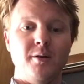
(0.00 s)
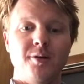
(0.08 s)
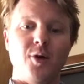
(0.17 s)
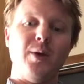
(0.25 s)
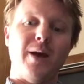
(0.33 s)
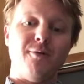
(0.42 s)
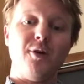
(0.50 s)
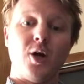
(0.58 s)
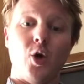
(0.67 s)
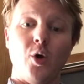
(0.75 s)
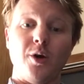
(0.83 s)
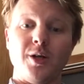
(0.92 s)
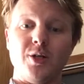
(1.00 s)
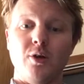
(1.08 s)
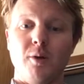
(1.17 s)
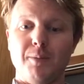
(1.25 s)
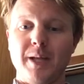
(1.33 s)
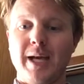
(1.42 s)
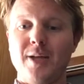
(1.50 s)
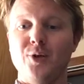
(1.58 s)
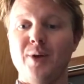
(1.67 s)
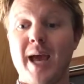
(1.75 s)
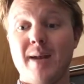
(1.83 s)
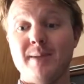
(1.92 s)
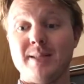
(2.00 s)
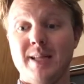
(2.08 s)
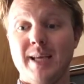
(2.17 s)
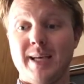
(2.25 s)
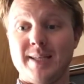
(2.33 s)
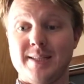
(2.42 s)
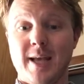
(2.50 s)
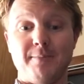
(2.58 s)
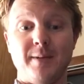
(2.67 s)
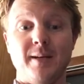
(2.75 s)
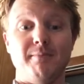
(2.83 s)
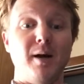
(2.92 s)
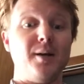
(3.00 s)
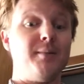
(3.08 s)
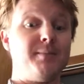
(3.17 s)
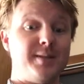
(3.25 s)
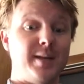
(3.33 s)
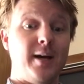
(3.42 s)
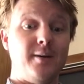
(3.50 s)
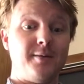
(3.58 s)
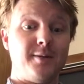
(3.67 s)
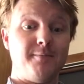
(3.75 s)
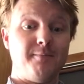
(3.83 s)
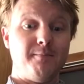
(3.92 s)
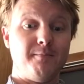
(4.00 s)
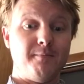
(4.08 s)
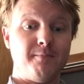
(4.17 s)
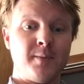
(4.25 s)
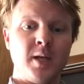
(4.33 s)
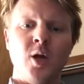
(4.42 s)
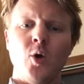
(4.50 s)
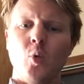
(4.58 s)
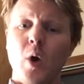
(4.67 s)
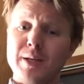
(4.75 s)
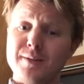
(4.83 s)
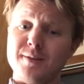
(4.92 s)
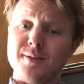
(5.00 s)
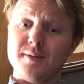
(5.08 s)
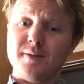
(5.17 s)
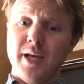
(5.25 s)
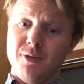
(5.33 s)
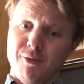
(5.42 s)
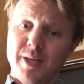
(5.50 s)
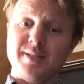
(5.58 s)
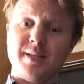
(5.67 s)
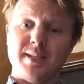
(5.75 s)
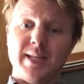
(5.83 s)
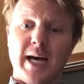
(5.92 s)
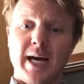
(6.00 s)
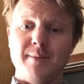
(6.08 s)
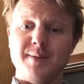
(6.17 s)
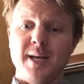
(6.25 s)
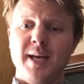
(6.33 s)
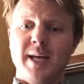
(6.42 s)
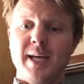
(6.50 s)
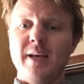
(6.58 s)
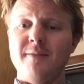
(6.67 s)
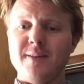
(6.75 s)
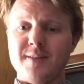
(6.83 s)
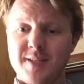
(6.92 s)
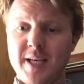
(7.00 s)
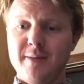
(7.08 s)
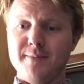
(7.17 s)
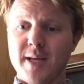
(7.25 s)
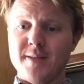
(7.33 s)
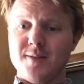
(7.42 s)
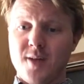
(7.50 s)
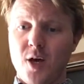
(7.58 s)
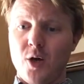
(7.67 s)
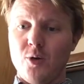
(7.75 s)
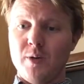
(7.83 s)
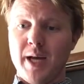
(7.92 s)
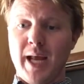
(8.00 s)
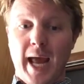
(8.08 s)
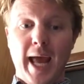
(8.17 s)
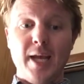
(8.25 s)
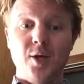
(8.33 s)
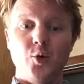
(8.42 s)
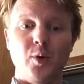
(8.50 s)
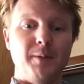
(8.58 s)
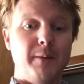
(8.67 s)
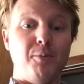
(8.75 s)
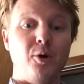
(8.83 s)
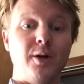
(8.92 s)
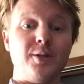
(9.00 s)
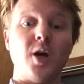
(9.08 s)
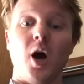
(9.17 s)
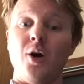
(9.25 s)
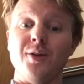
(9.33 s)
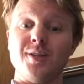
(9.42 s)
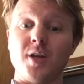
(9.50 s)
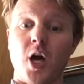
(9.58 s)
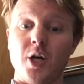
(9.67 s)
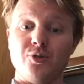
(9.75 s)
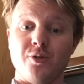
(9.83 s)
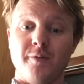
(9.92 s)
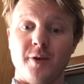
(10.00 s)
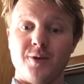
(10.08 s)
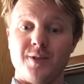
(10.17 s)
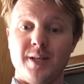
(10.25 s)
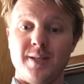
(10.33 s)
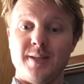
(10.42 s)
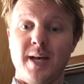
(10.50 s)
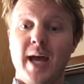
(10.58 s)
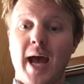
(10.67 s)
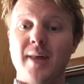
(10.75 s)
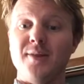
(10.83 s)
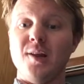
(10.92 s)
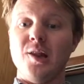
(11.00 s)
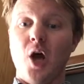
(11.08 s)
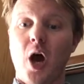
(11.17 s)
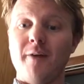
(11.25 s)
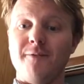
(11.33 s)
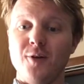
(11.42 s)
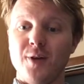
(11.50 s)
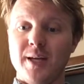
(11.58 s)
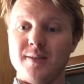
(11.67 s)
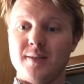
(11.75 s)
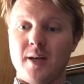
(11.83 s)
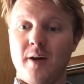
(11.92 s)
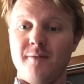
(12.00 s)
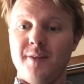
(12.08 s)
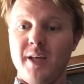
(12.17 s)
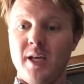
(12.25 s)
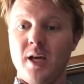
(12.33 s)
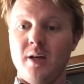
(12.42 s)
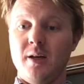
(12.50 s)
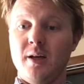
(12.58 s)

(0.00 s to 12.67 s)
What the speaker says: though never according to a plan unanimously accepted among themselves. Once, in recent times, it even seemed as though an end would be put to all these controversies, and the lawfulness of the